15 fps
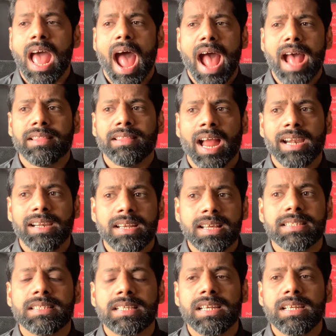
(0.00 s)
and that
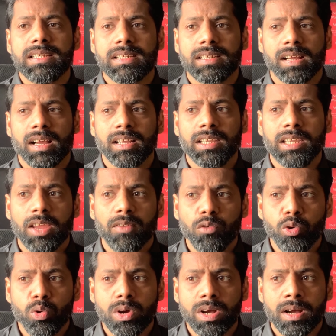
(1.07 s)
doesn't give you